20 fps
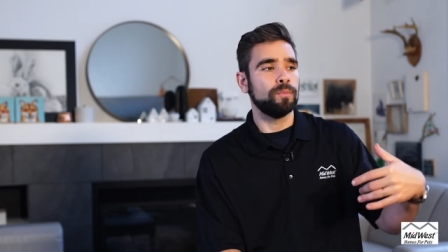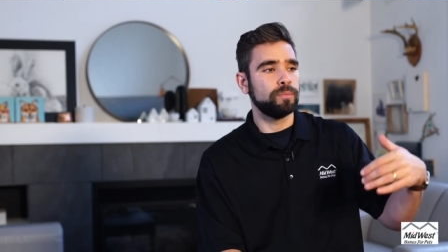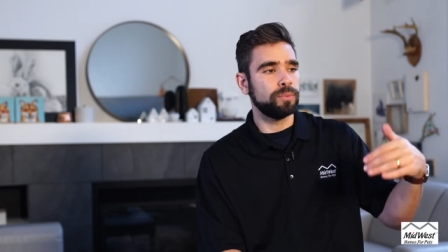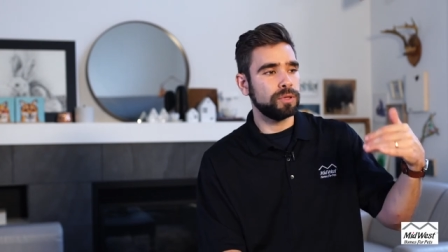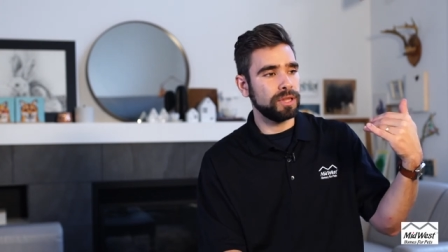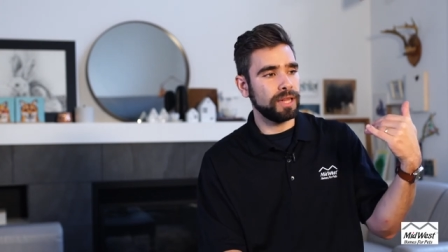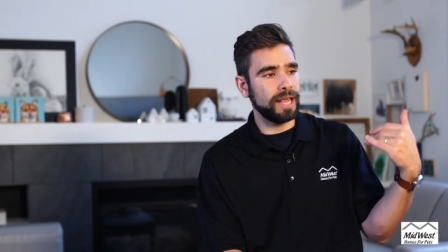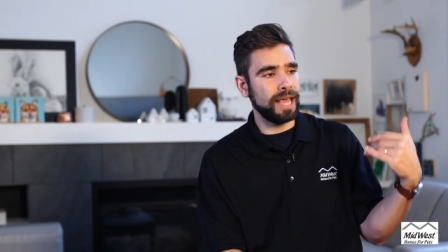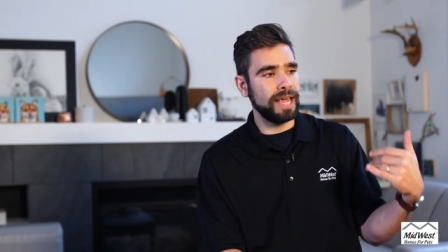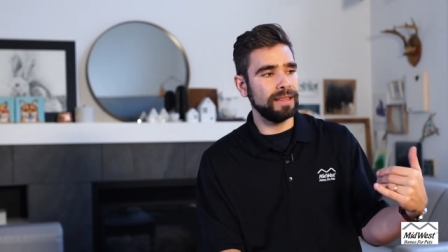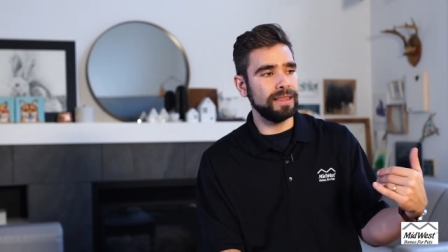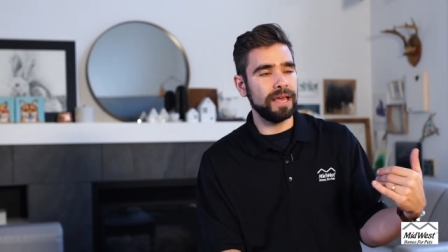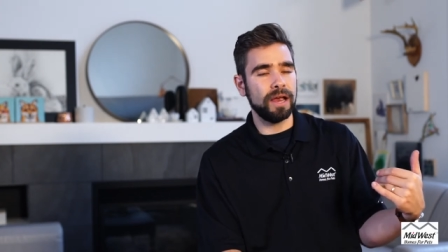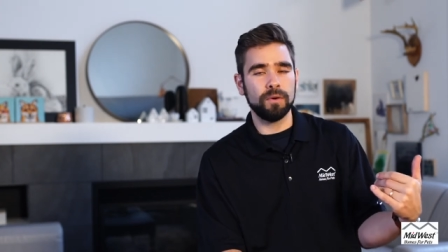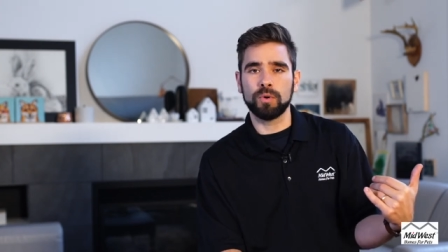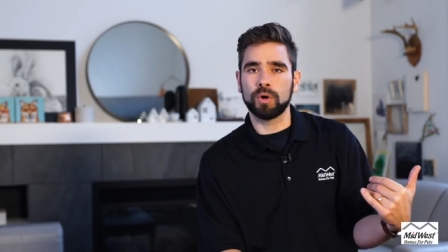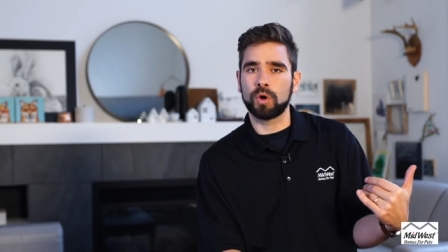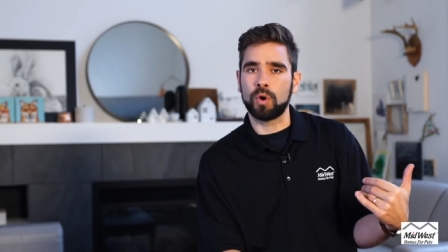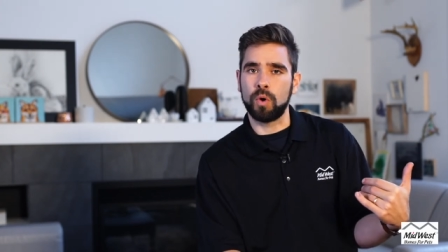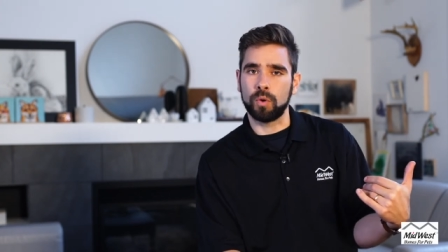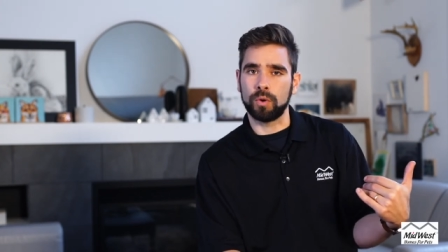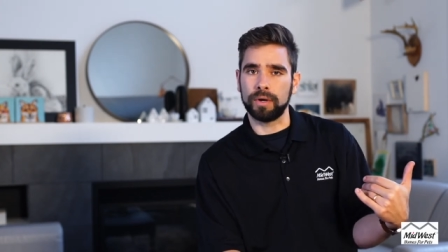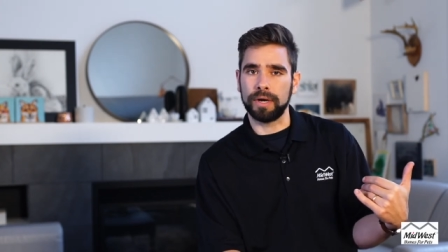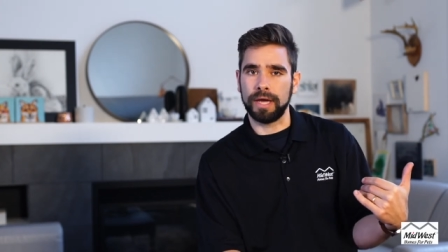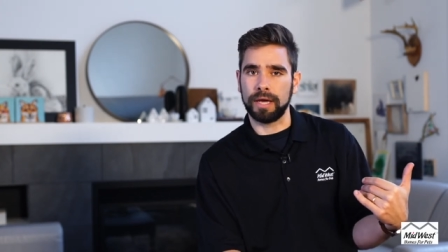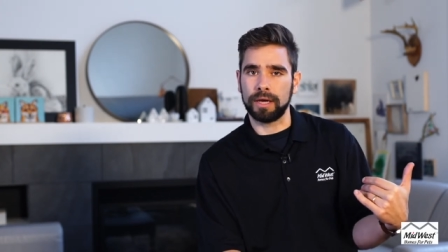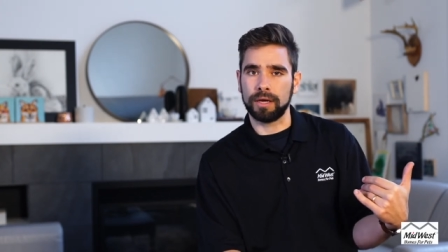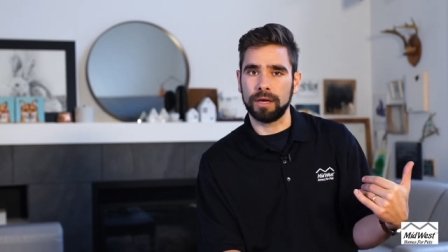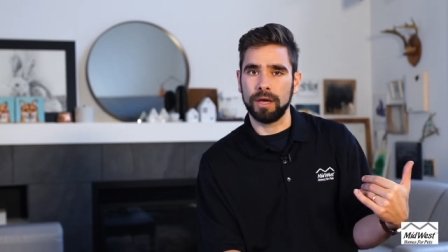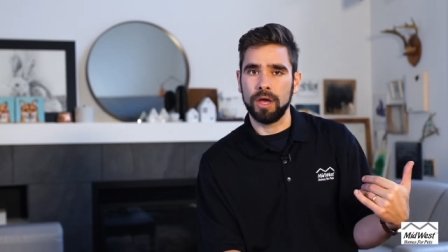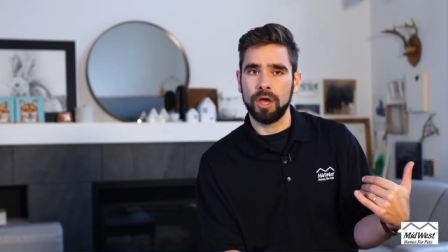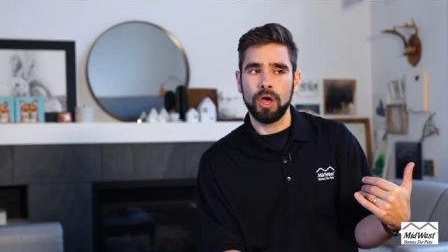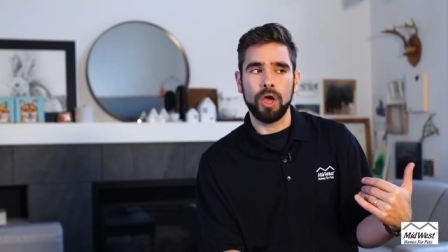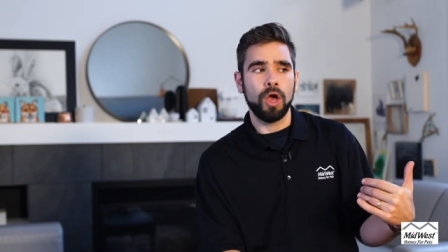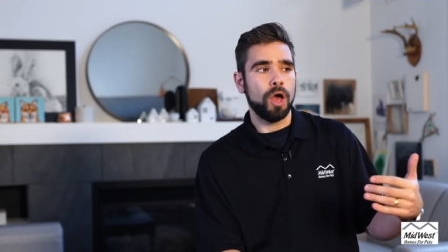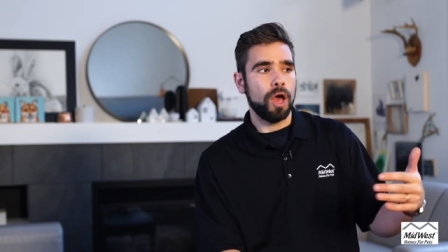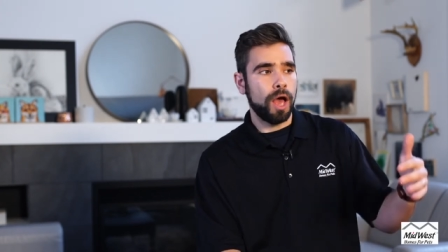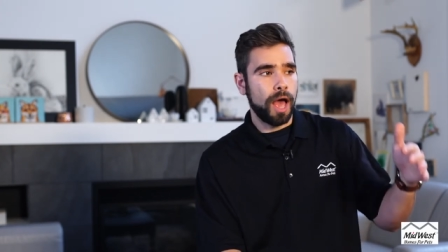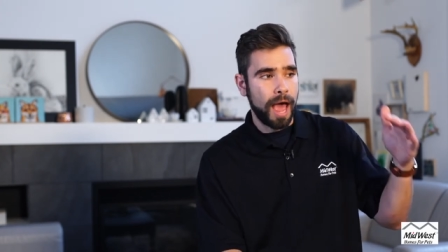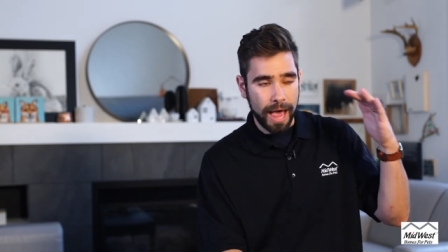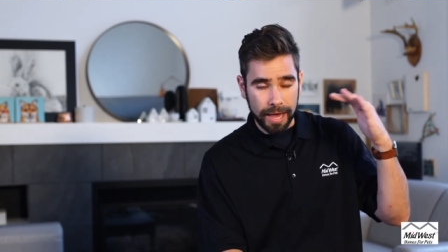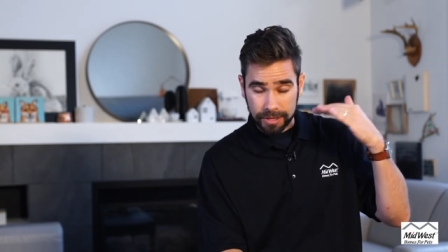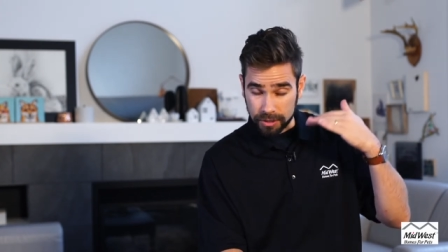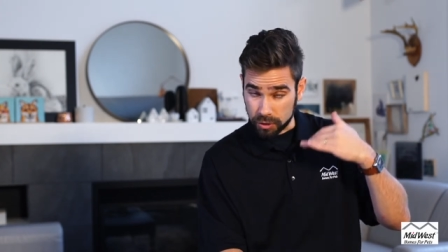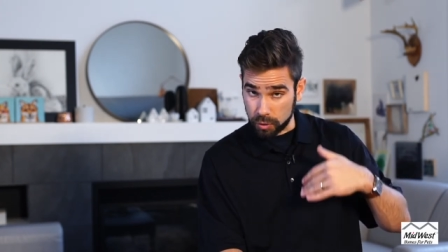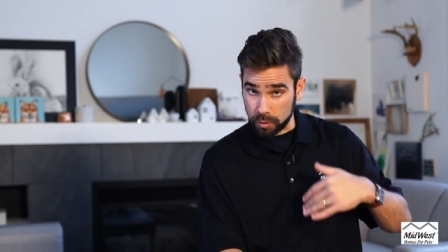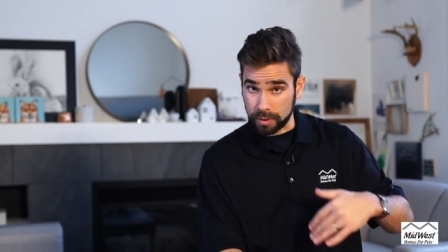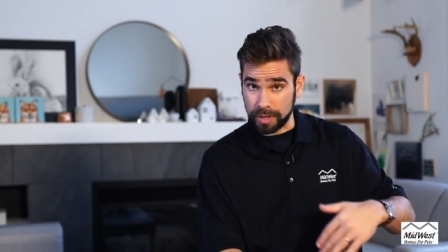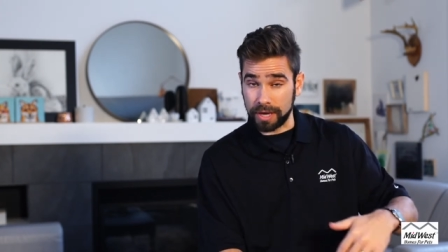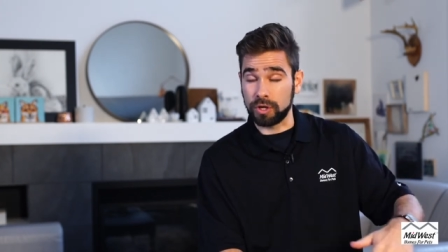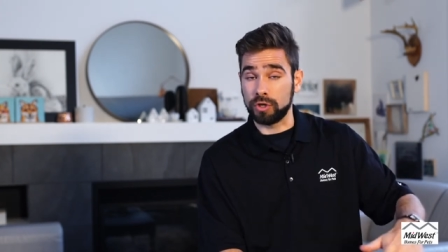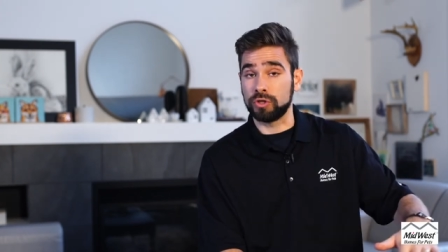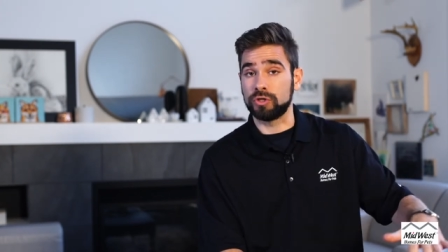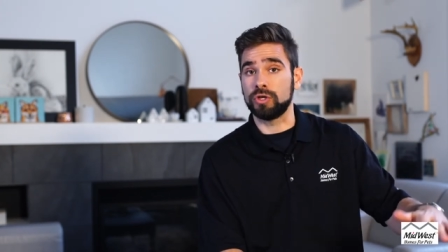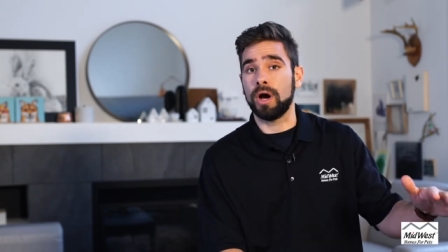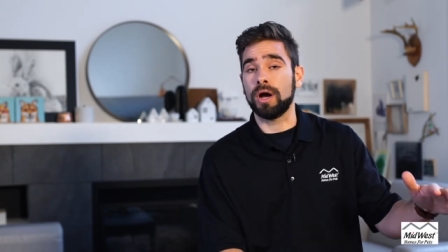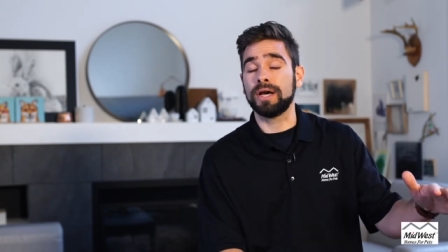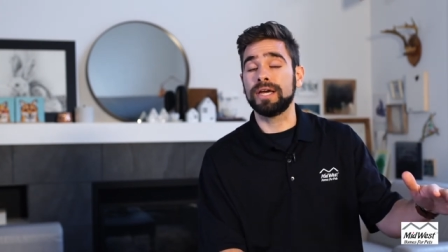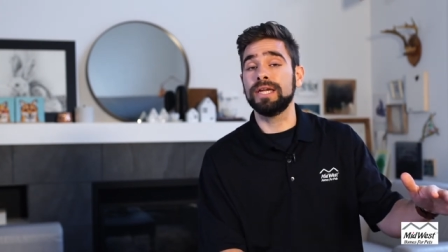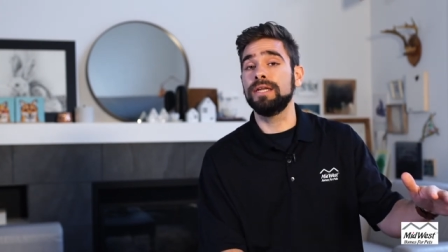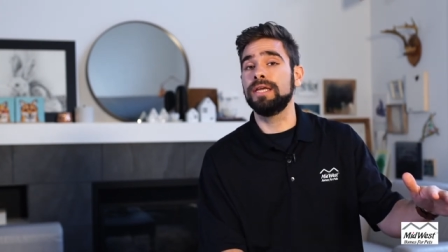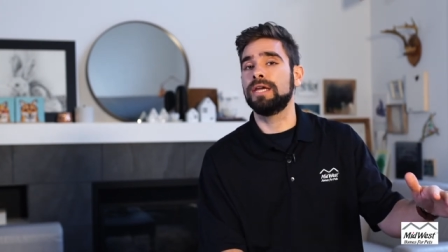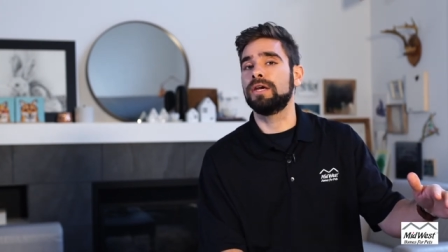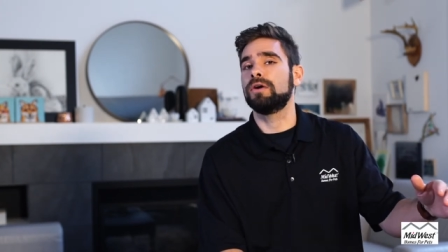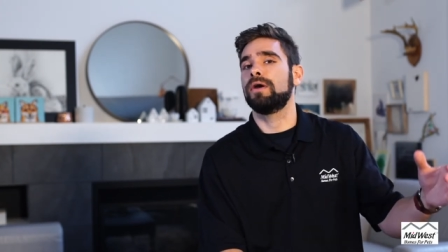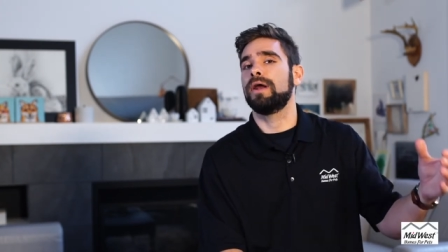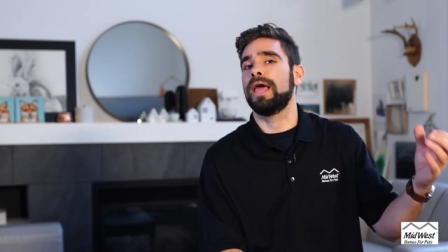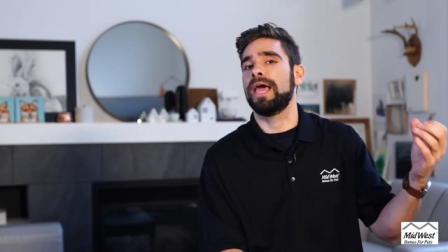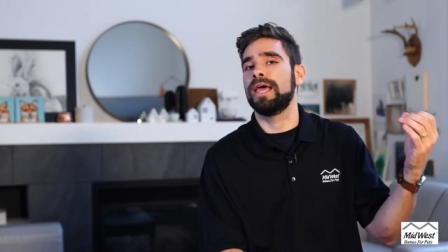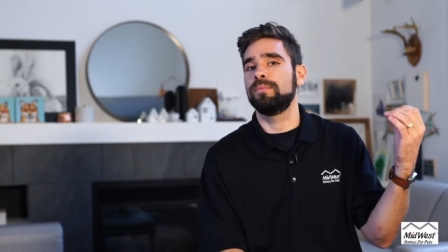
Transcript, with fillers: play that recording so that your dog can hear it